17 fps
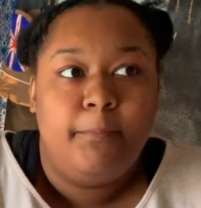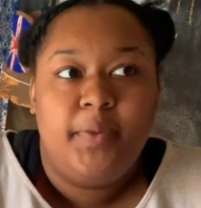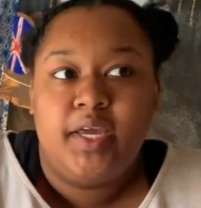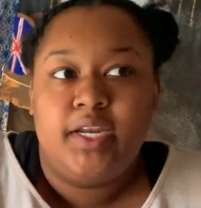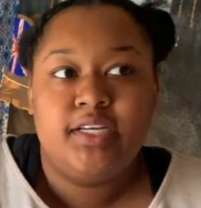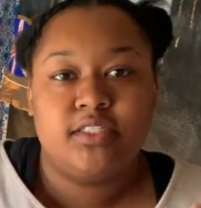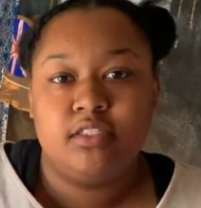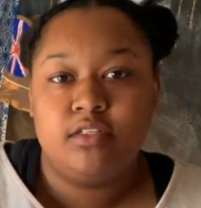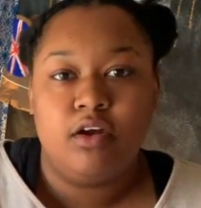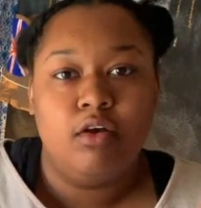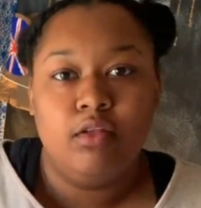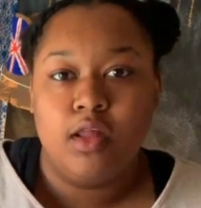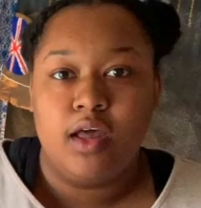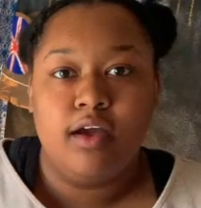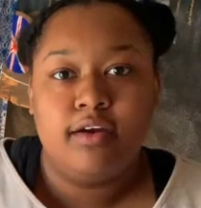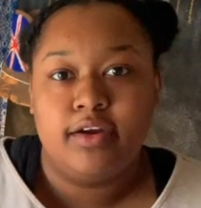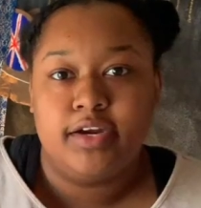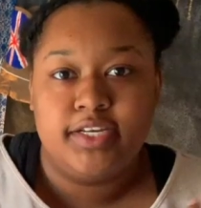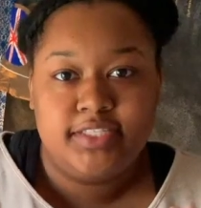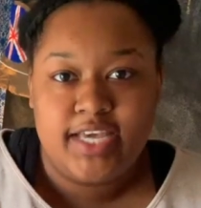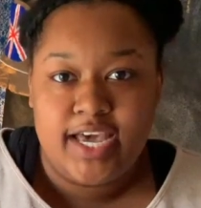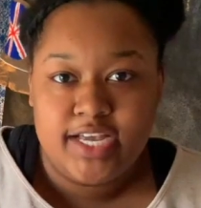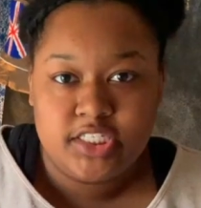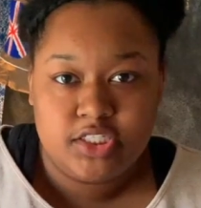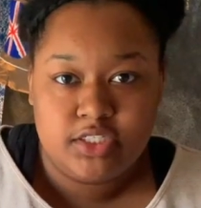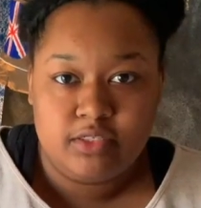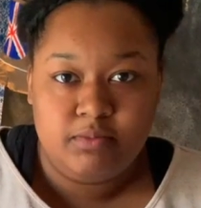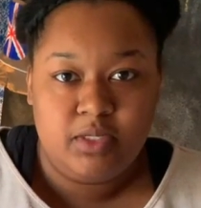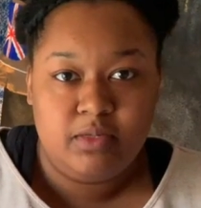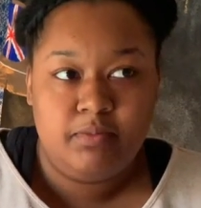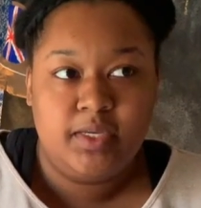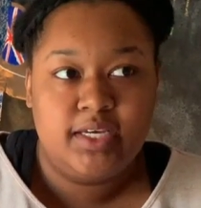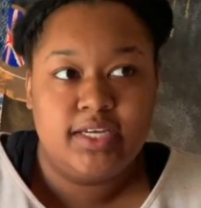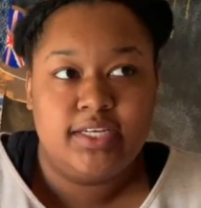but it's no longer attached to me
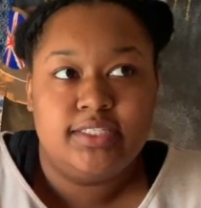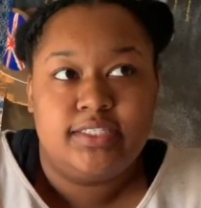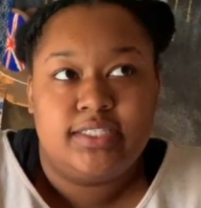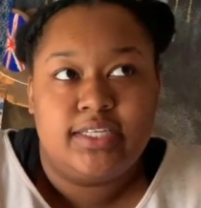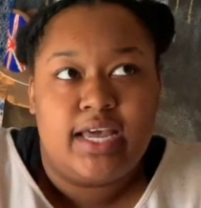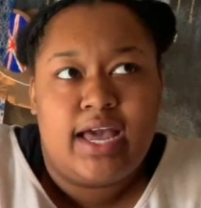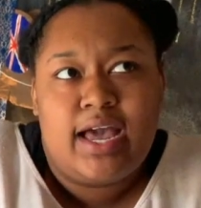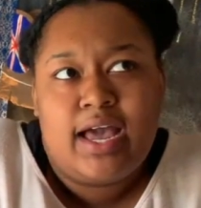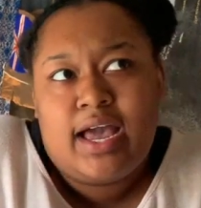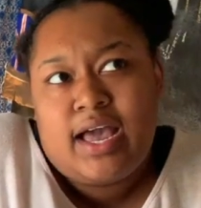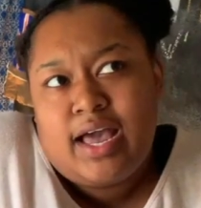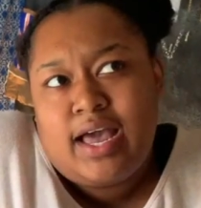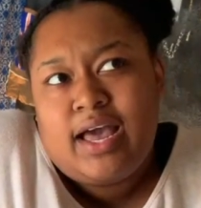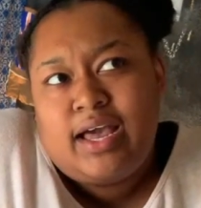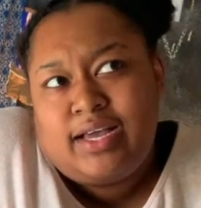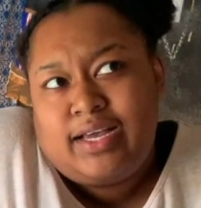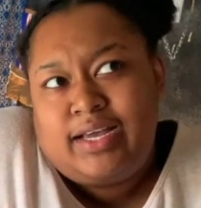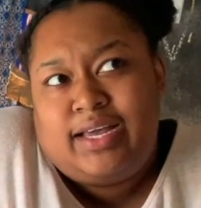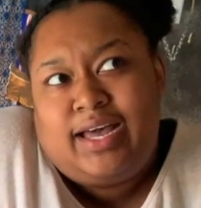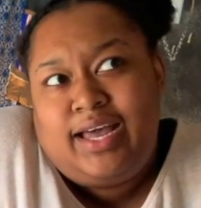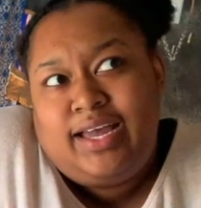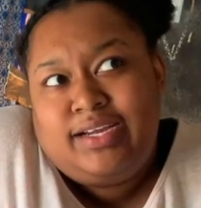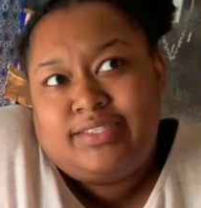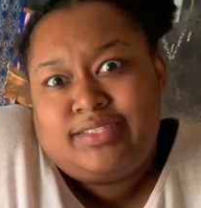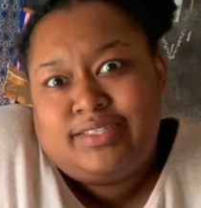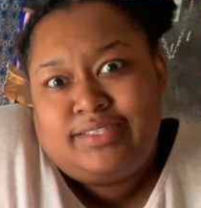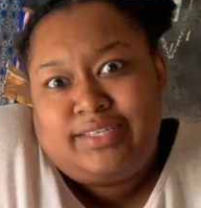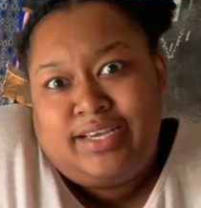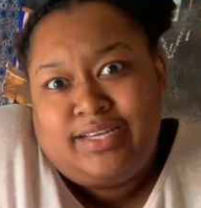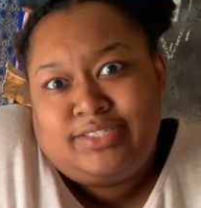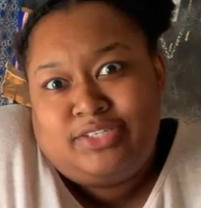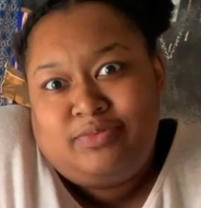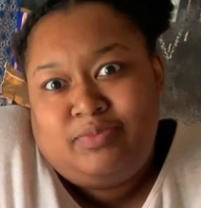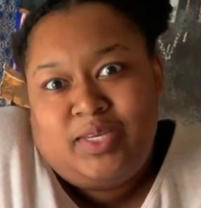because God is
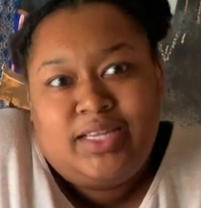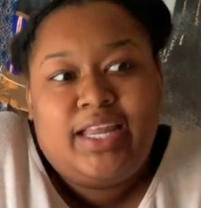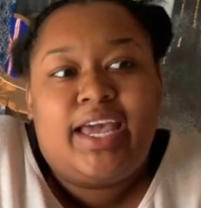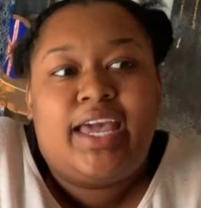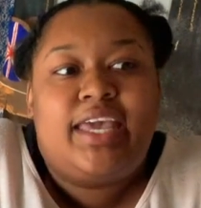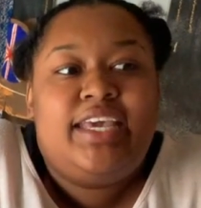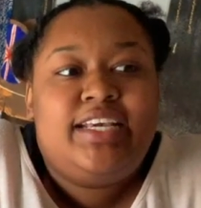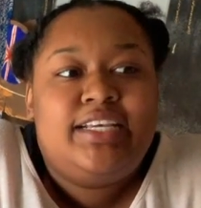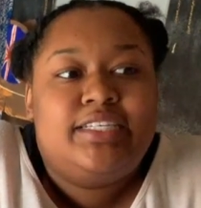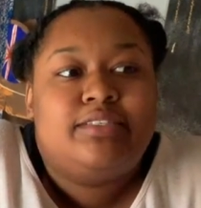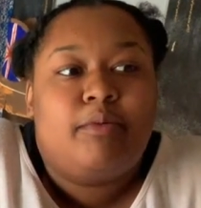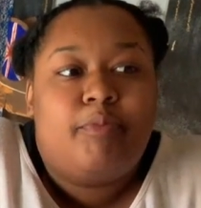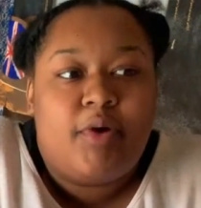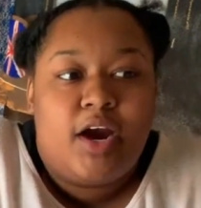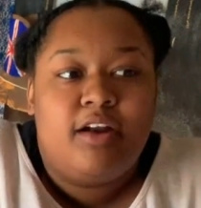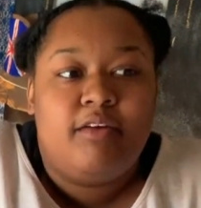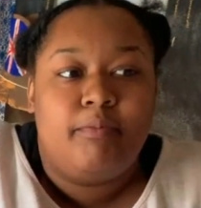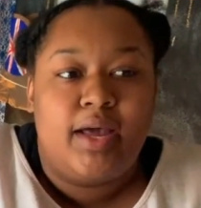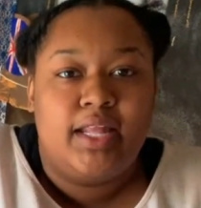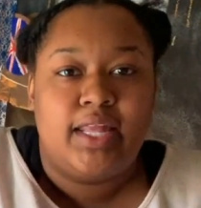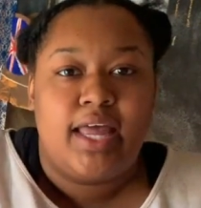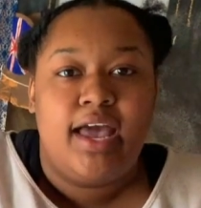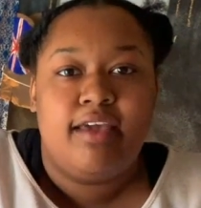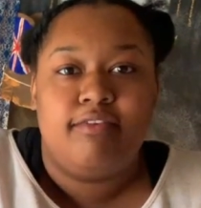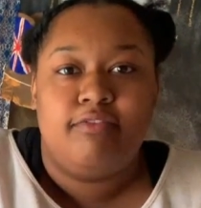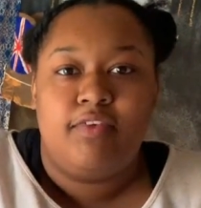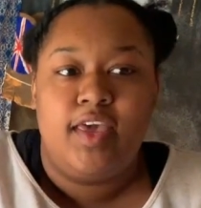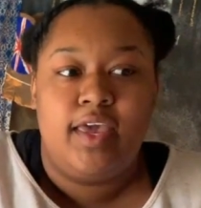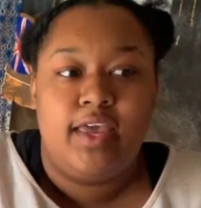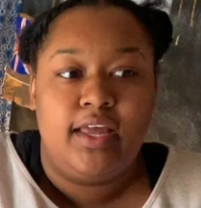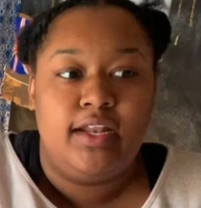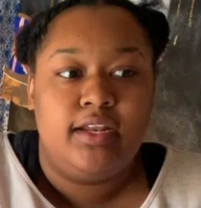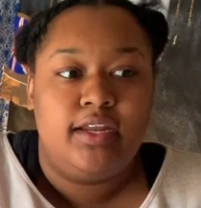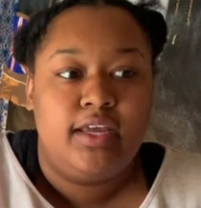attached to me. Like, he's a part of my life.
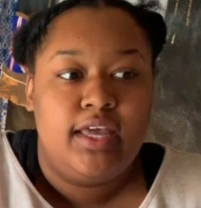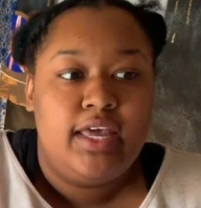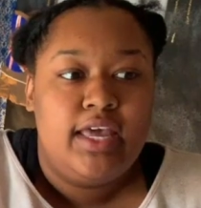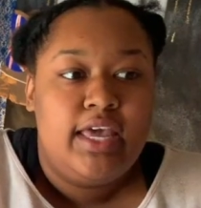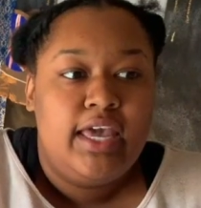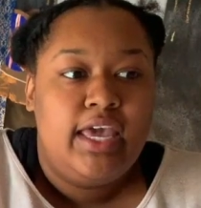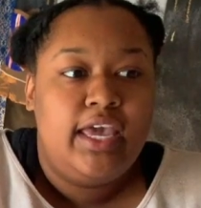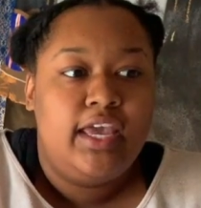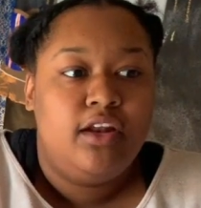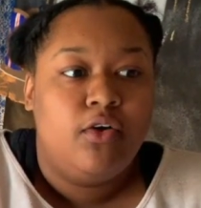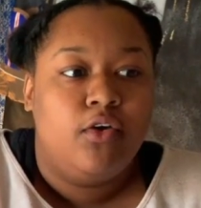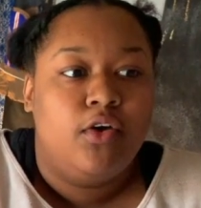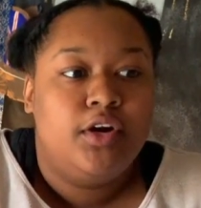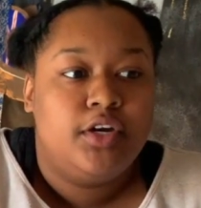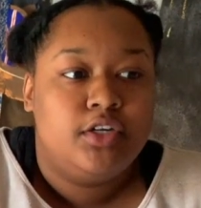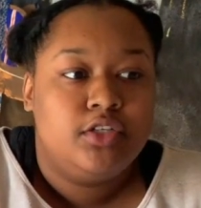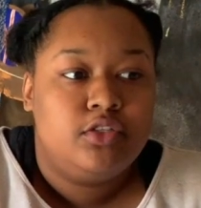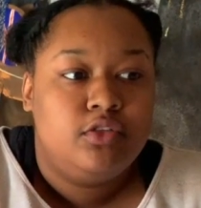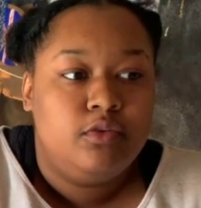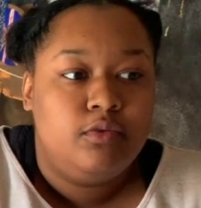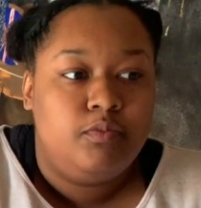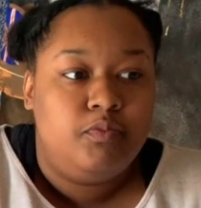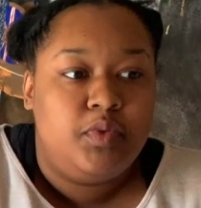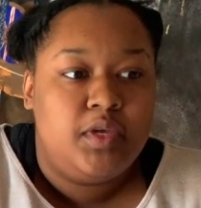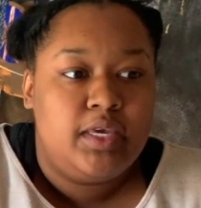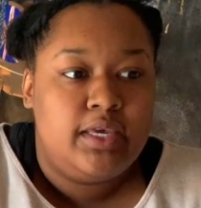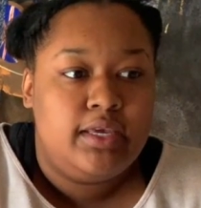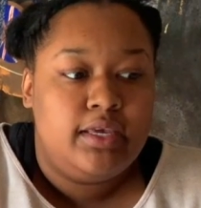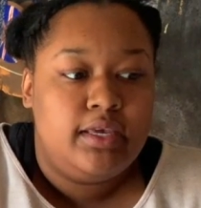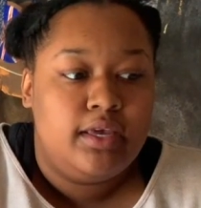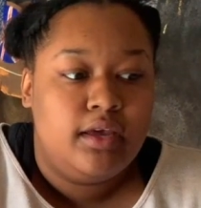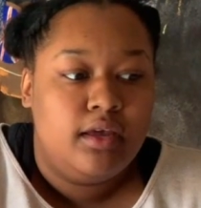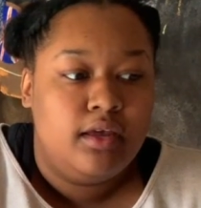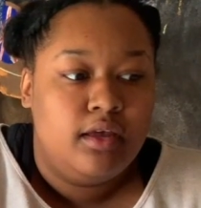And in order to
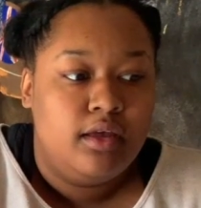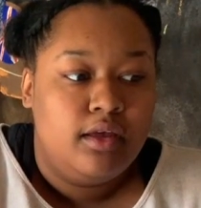be